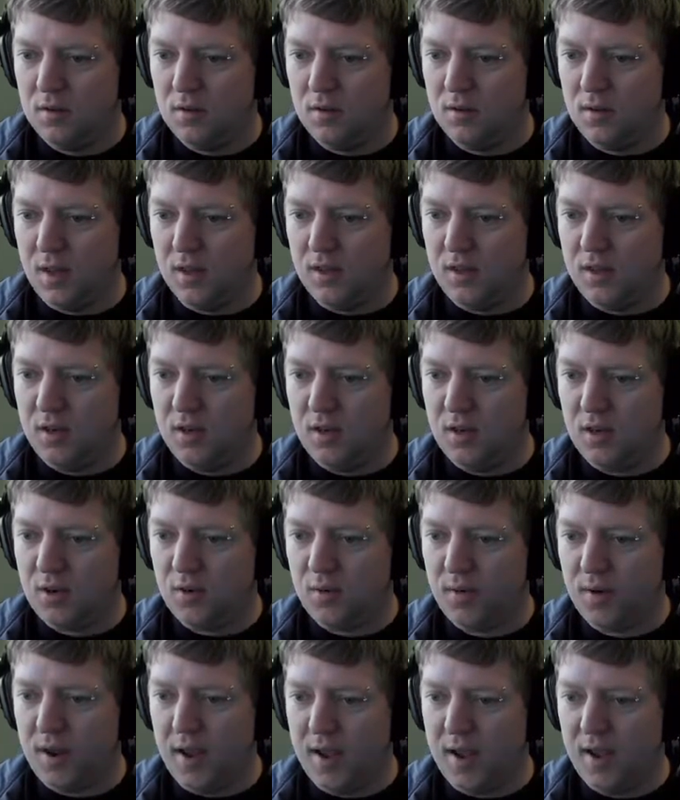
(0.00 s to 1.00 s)
Then you need to
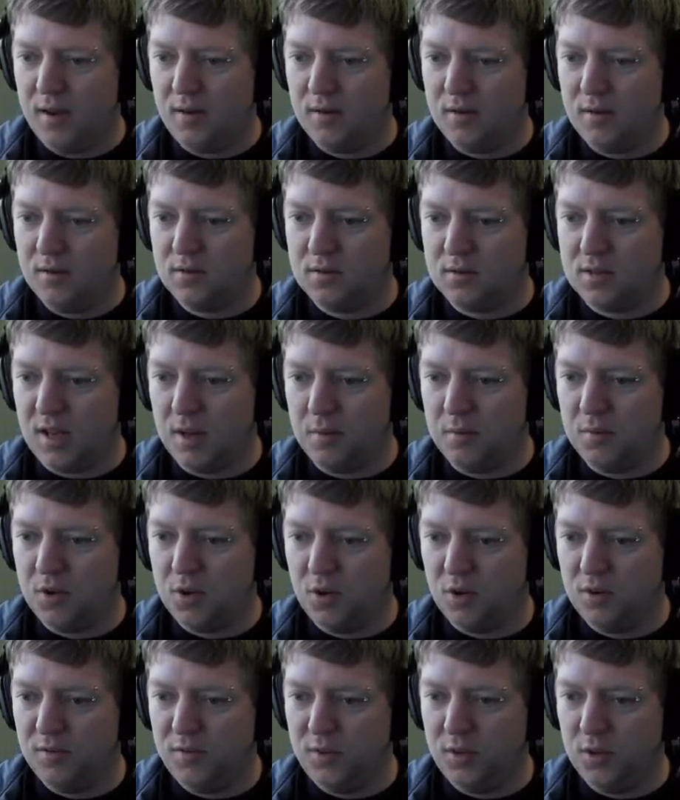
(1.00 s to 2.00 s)
create some
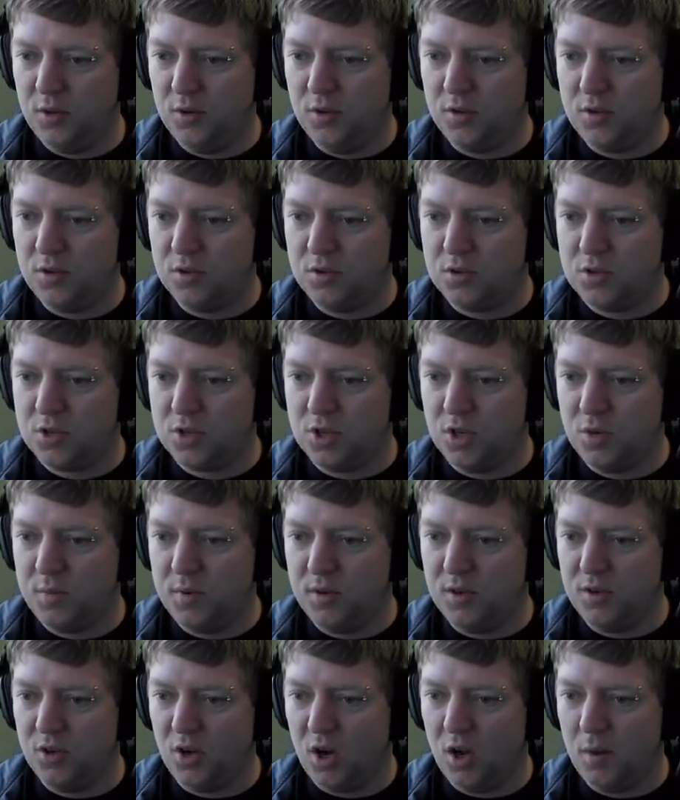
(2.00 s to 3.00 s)
convoluted,
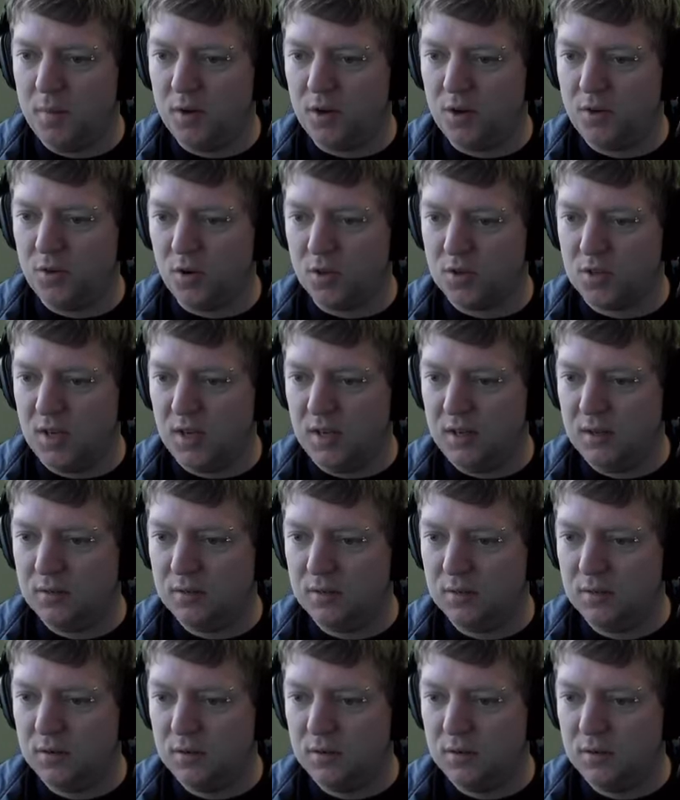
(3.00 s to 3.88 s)
stupid diamond crossing,